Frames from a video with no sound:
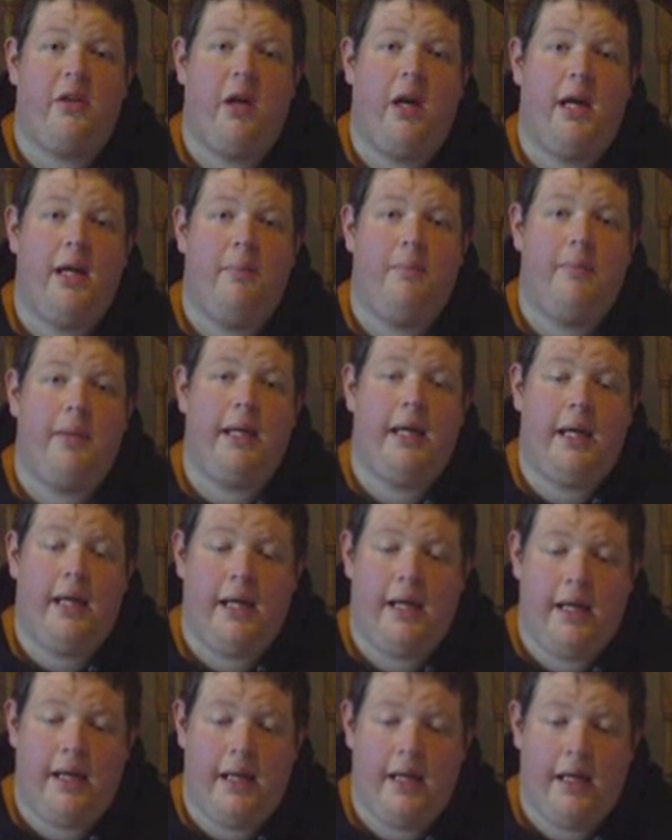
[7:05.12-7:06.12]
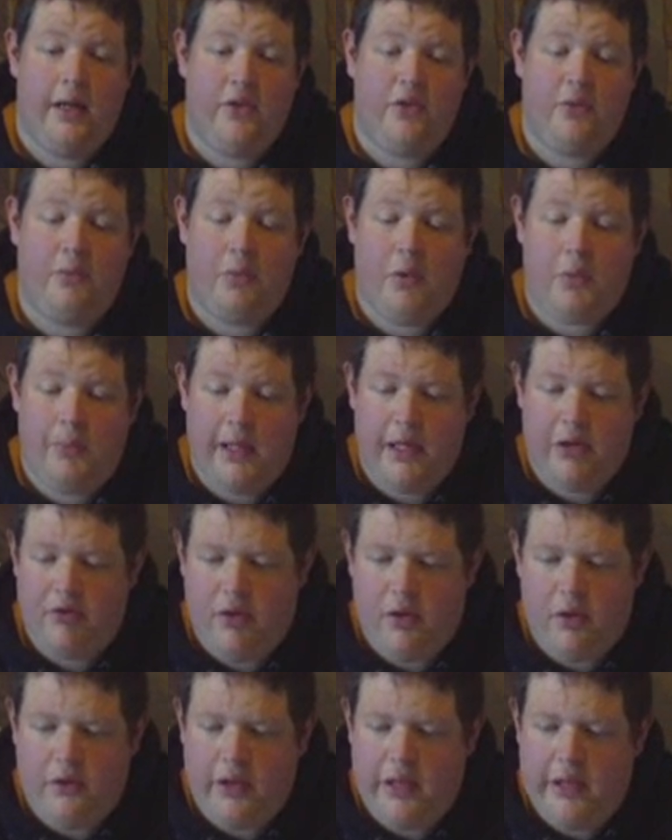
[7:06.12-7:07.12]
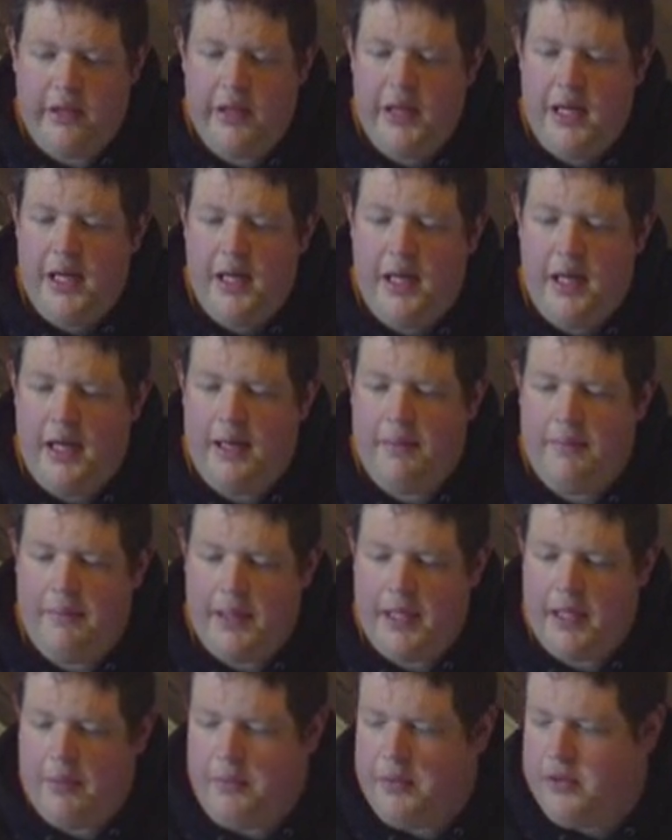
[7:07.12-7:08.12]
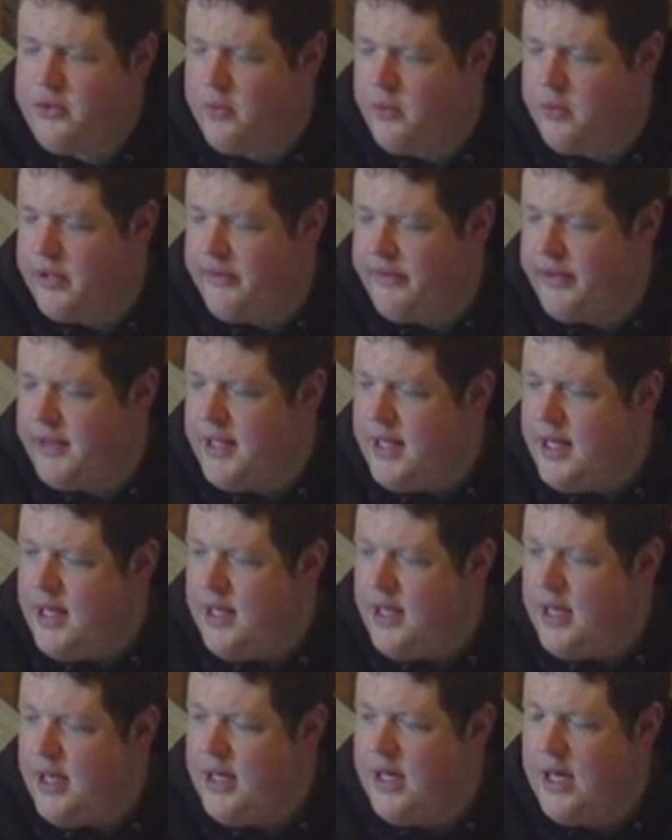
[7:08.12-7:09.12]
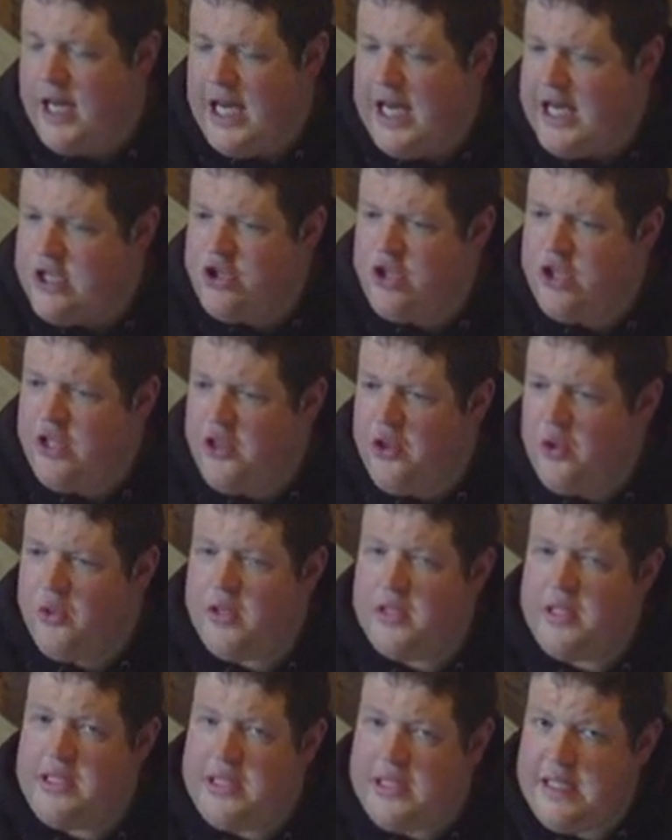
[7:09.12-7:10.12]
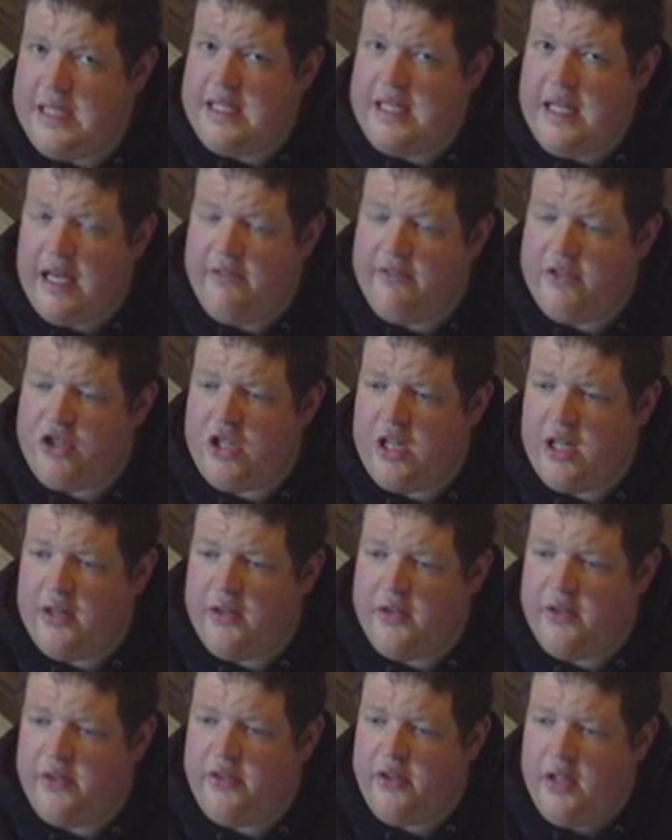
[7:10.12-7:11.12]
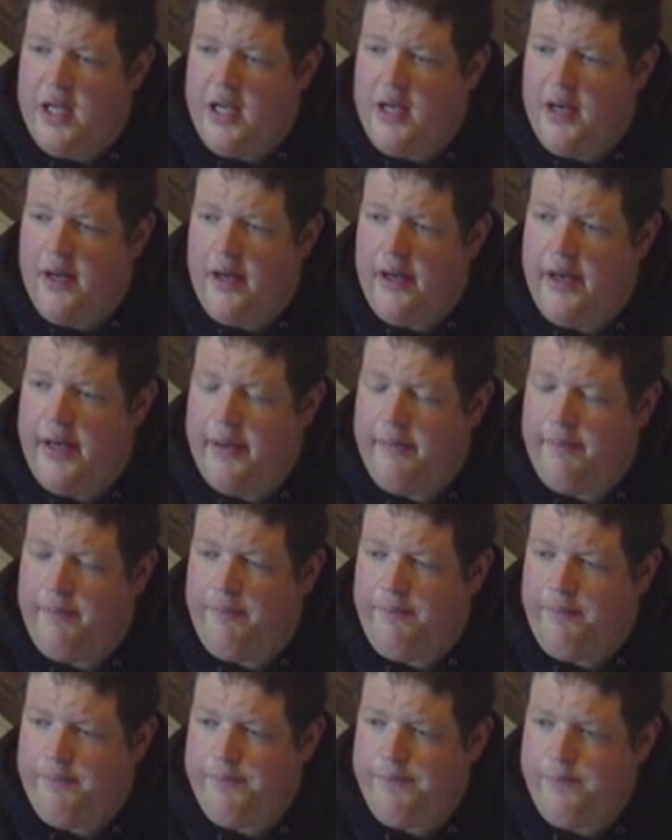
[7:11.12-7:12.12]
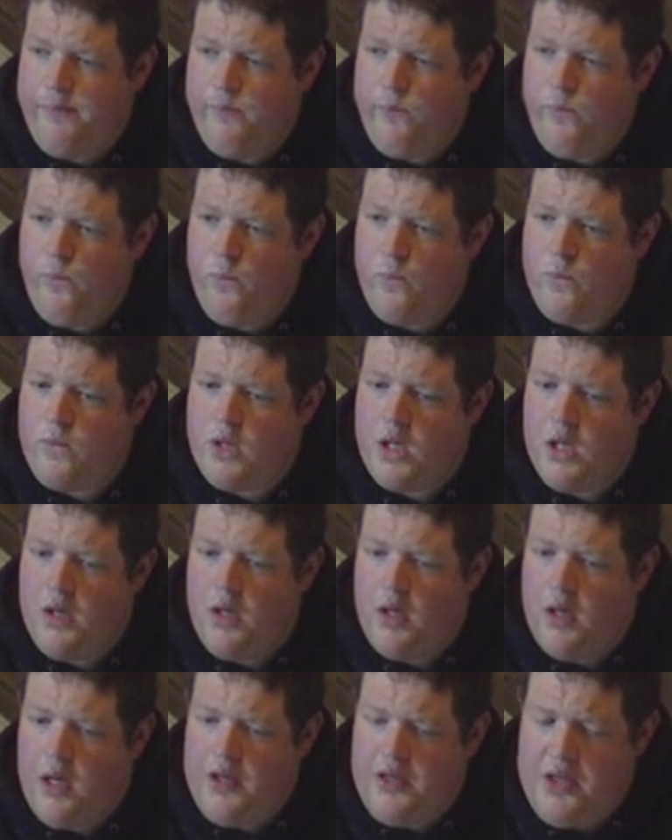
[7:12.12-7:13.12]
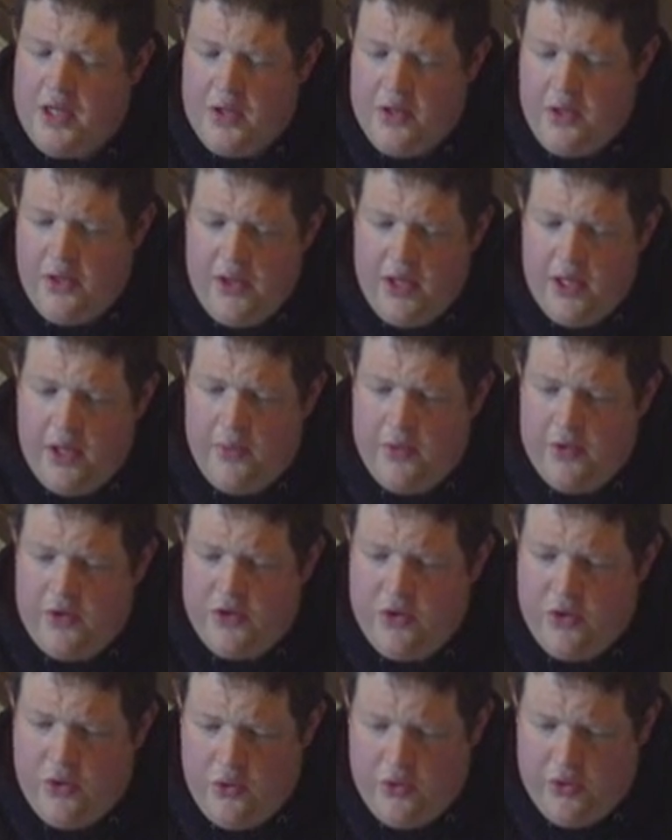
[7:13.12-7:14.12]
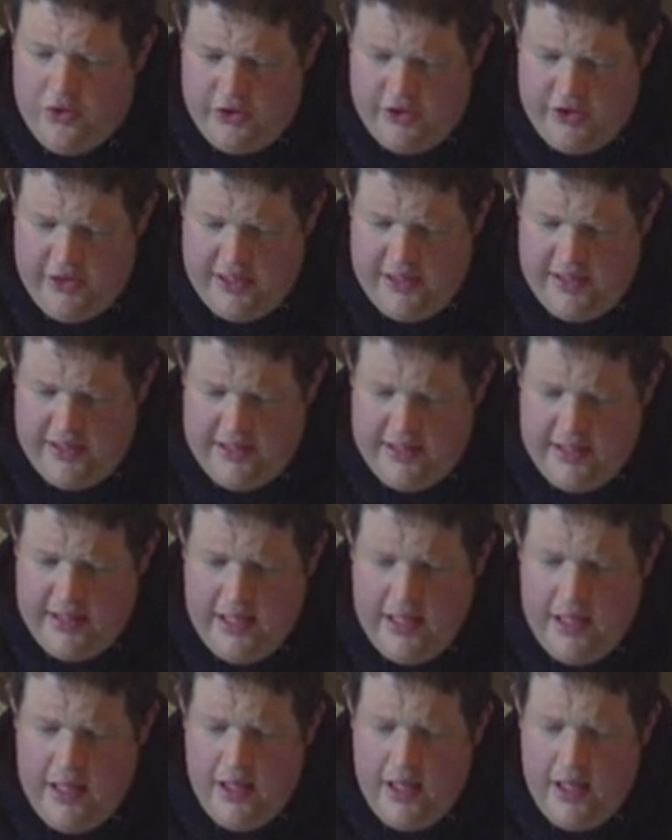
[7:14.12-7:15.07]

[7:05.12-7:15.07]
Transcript: that I am being somewhat patriotic, being a Brit or whatever. I actually thought that he did have a chance. I think the thing with George is,